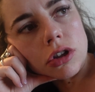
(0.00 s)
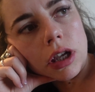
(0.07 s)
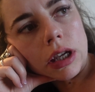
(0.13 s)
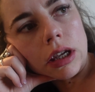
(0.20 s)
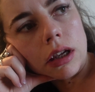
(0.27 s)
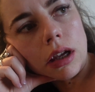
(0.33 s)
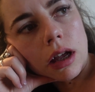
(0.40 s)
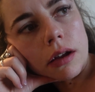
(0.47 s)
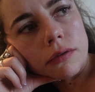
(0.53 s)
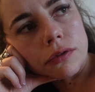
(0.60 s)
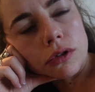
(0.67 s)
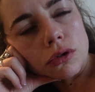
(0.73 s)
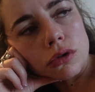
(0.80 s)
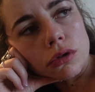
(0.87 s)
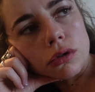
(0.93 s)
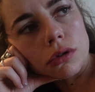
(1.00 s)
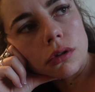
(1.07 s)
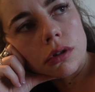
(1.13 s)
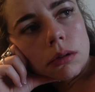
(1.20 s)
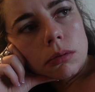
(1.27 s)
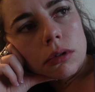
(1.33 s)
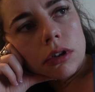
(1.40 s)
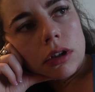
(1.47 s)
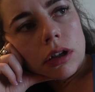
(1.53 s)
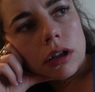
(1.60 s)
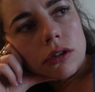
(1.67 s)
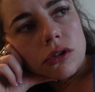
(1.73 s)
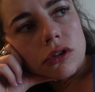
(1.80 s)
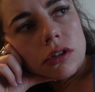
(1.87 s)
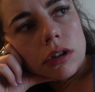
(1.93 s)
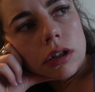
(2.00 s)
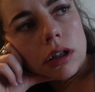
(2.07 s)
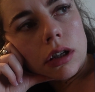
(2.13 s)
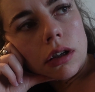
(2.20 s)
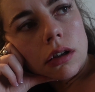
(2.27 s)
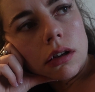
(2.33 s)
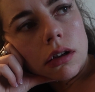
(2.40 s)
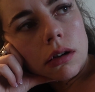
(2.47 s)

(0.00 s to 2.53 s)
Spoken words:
Like, I've got, like, what did I do today?